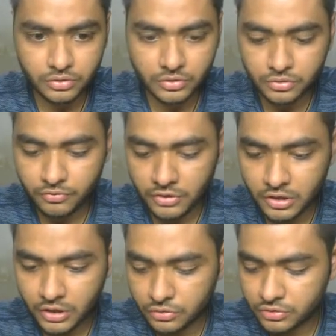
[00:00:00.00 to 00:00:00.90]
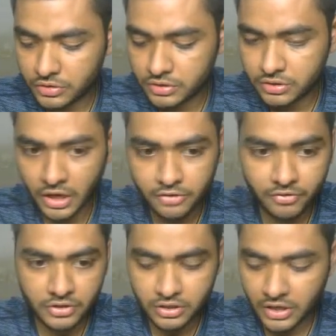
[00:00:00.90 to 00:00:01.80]
So we'll use
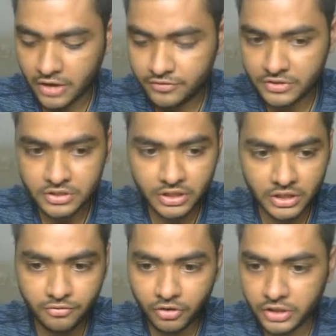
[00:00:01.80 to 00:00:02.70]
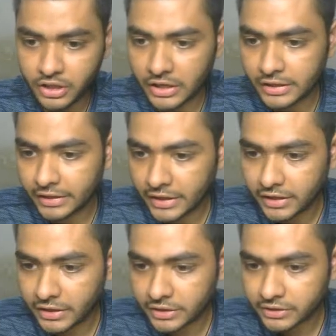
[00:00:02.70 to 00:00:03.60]
-fc for the
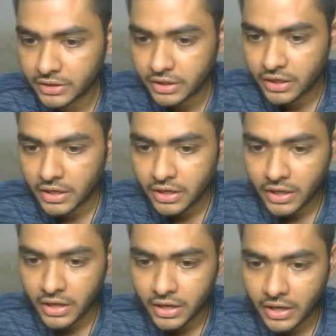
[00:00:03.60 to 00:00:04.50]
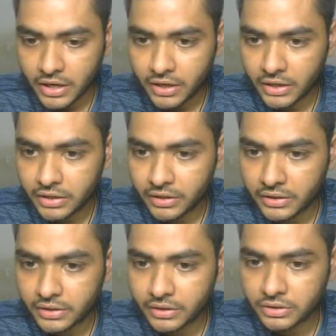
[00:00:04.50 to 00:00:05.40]
content,
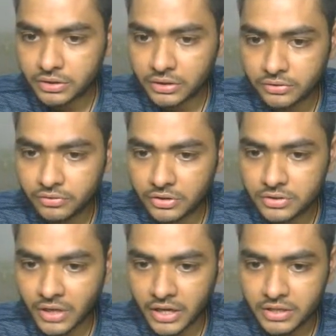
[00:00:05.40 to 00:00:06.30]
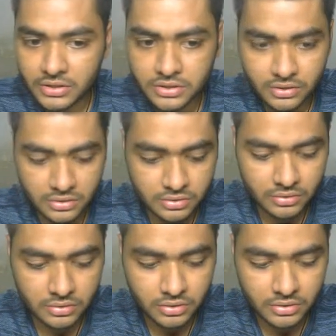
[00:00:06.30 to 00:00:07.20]
and the size
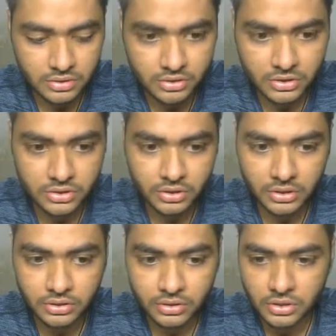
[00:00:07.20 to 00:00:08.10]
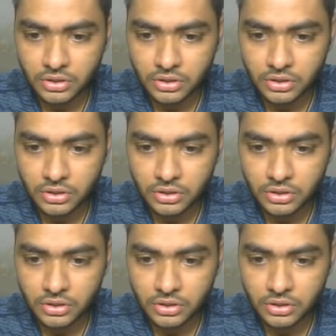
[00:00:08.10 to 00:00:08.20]
is 16.